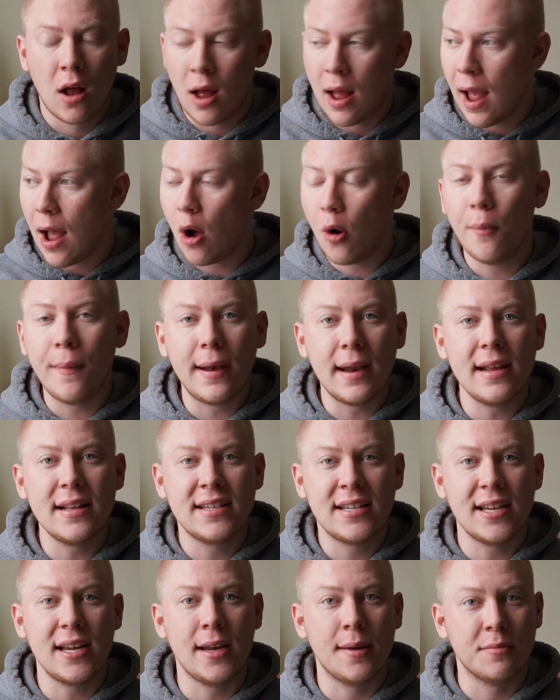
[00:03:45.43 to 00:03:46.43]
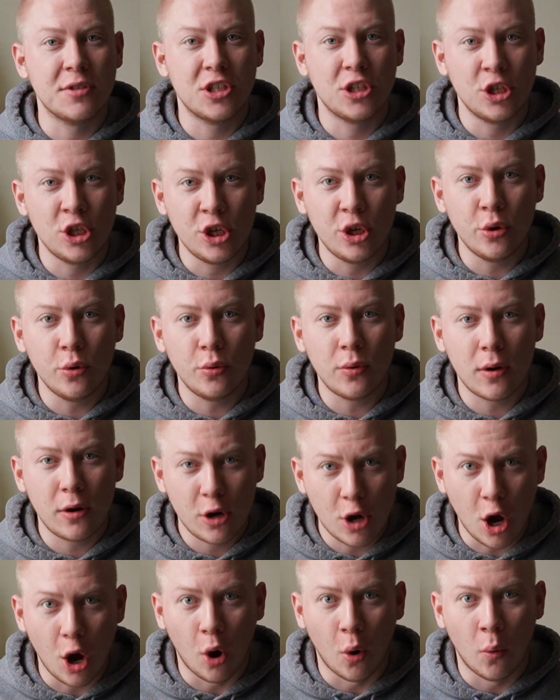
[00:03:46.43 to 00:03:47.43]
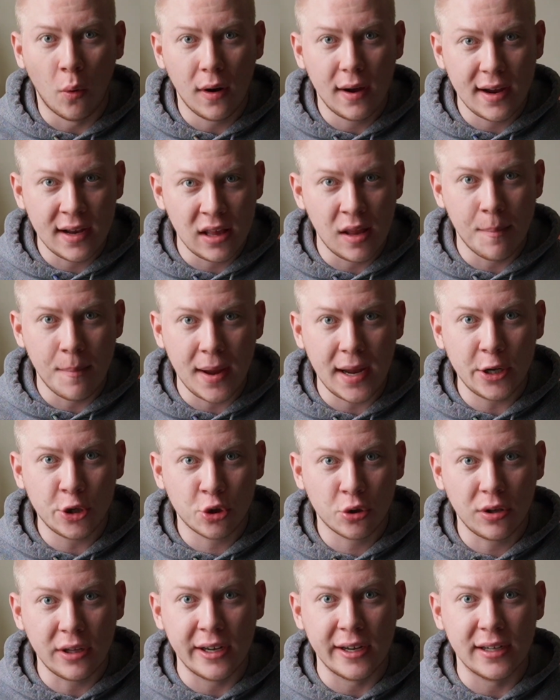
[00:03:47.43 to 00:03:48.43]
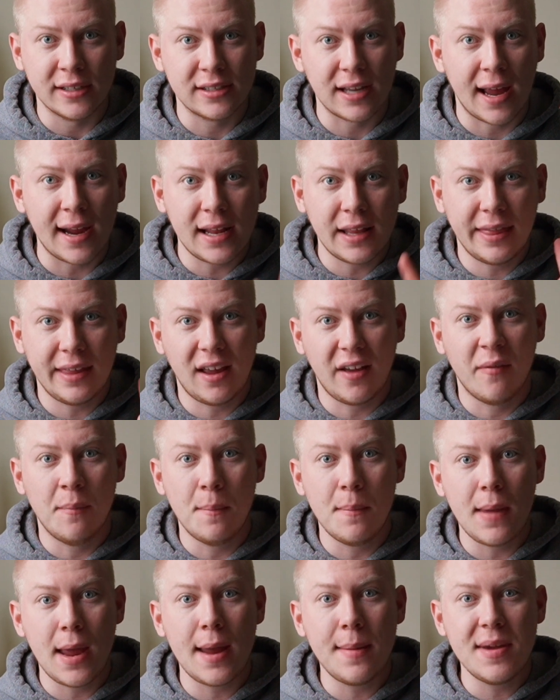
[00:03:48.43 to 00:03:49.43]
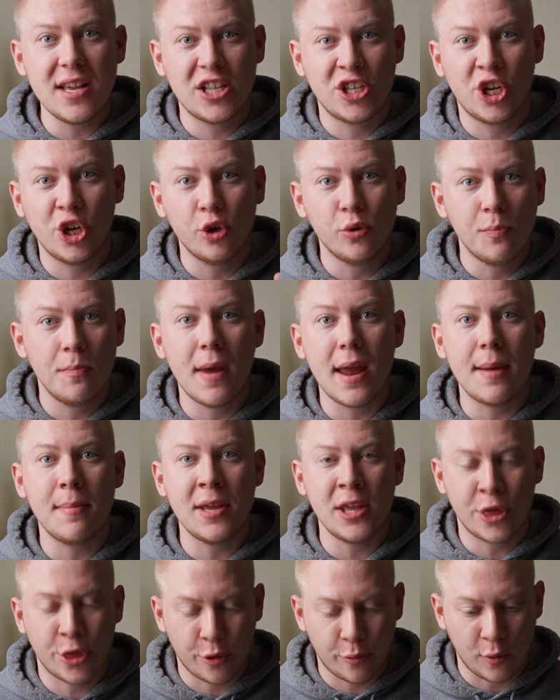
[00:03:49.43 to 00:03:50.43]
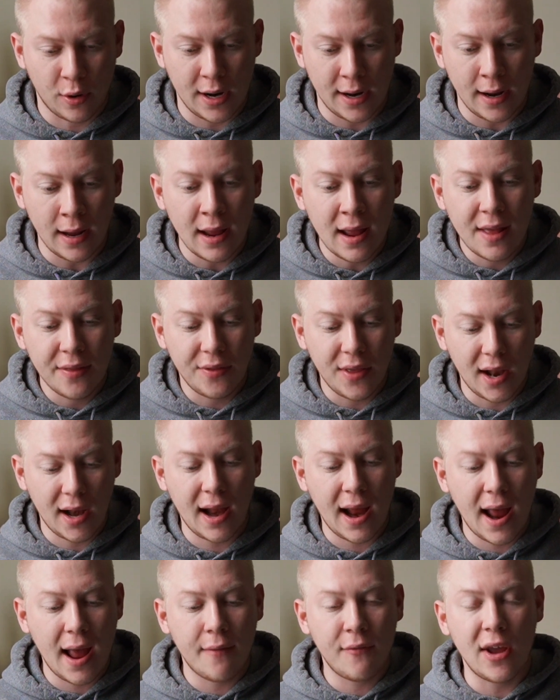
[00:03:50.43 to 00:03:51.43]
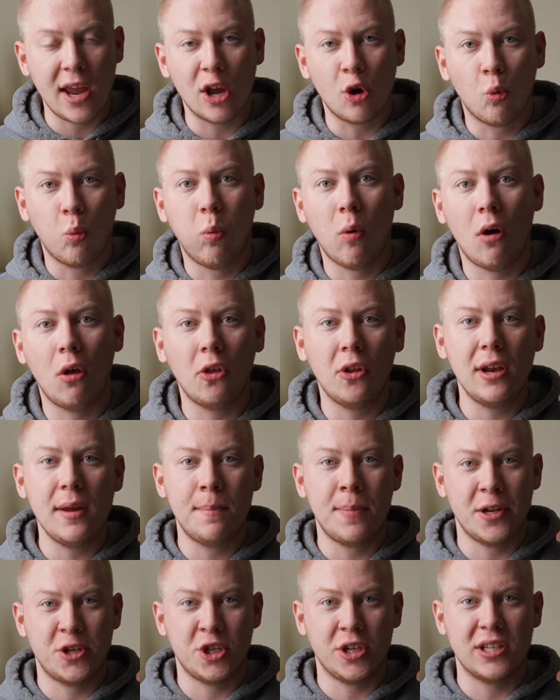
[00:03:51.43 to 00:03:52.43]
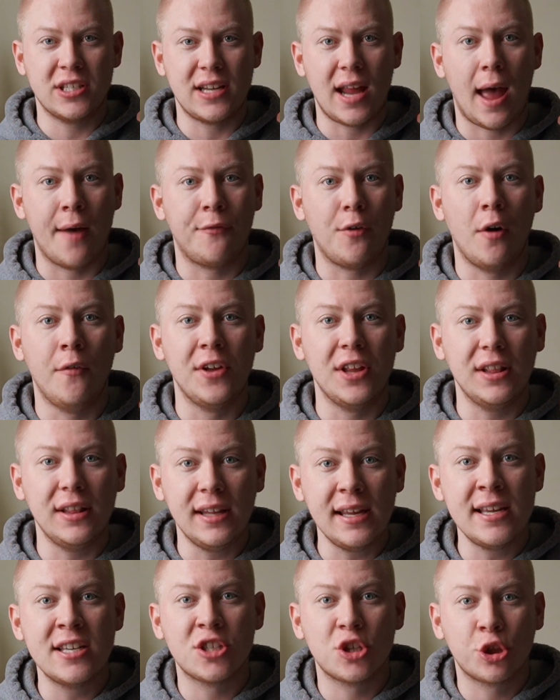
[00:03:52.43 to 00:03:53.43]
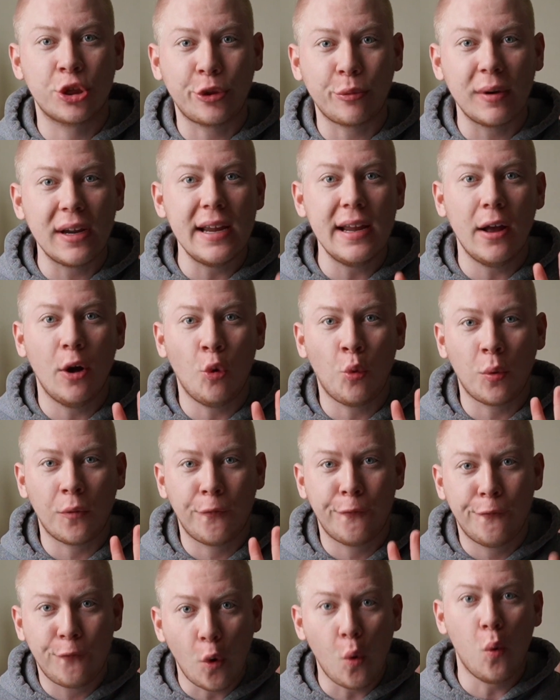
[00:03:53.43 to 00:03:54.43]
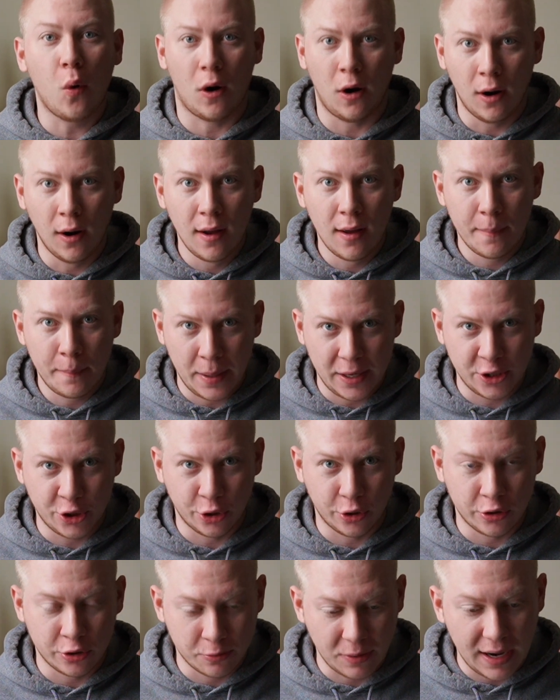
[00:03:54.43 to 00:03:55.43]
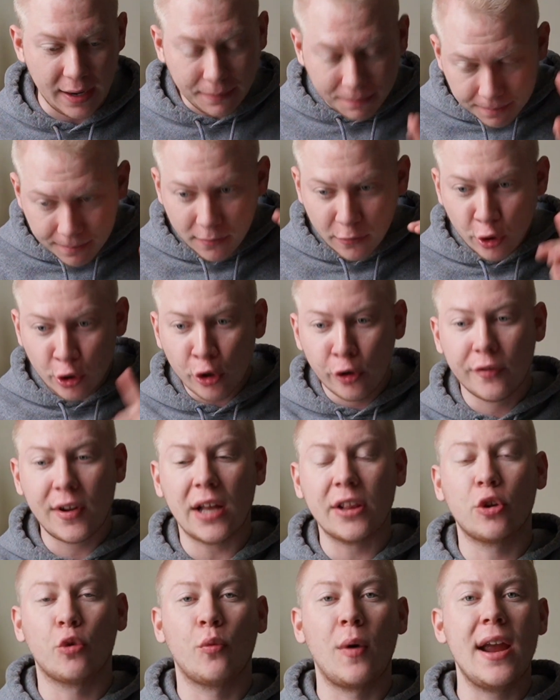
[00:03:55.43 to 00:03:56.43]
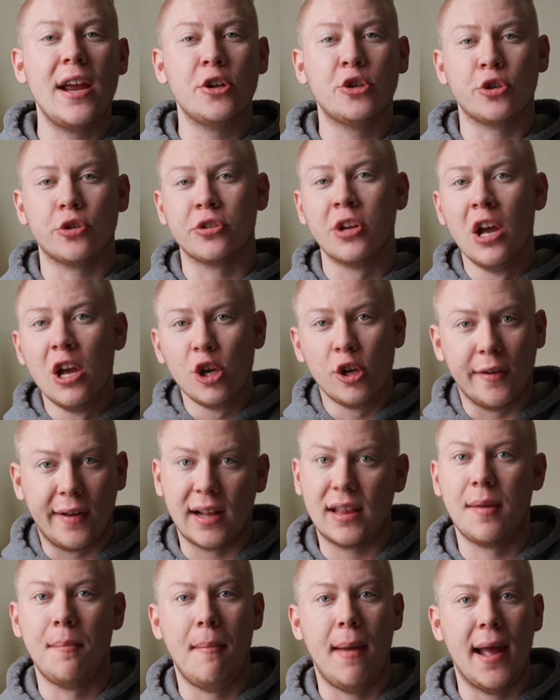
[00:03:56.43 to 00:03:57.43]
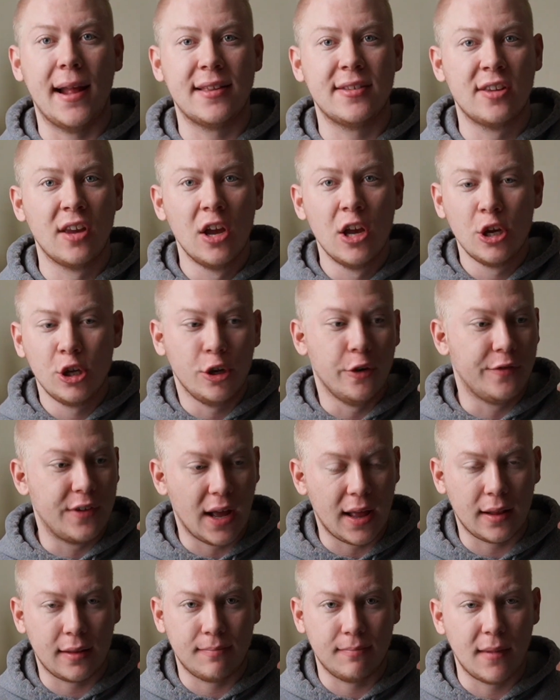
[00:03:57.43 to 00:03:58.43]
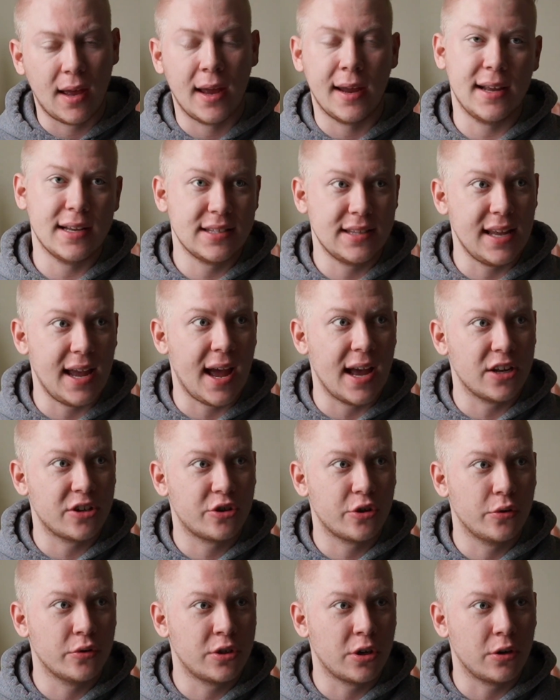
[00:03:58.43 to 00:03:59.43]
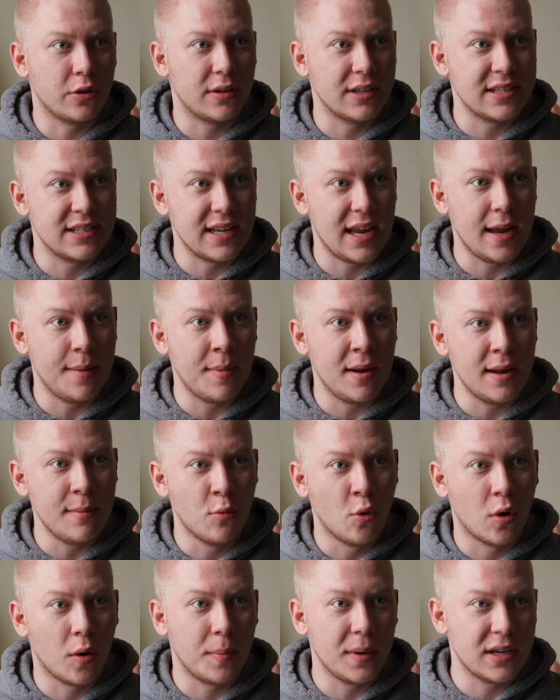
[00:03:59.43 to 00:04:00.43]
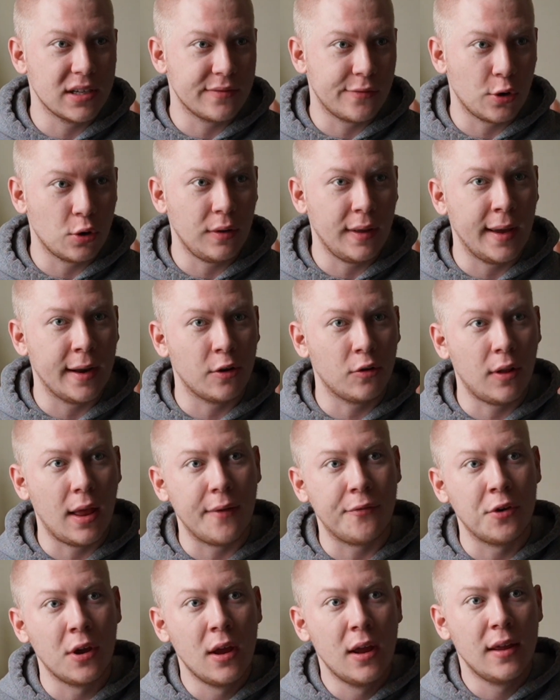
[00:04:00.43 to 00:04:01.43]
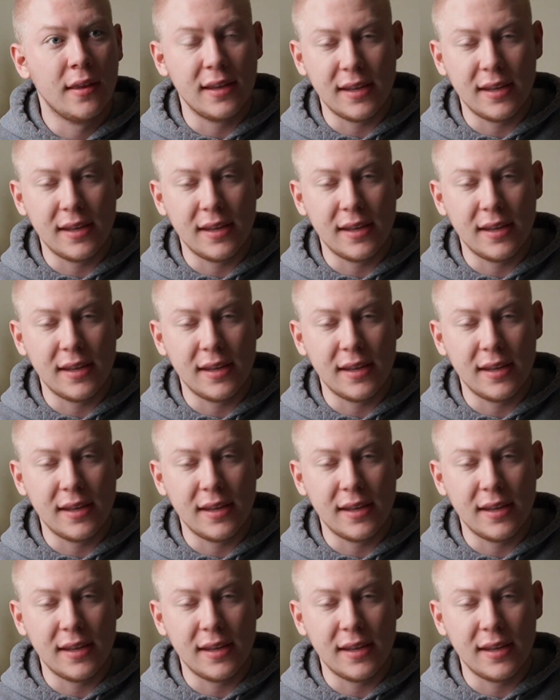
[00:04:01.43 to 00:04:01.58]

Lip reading: How many teams do you know in the major leagues? I can think of maybe 2, maybe 3 that have a quality pitching staff of at least 3 or 4 pitchers, right? You've got the Rangers, you've got the Mets, you've got, I guess the Astros aren't the same anymore because Verlander left.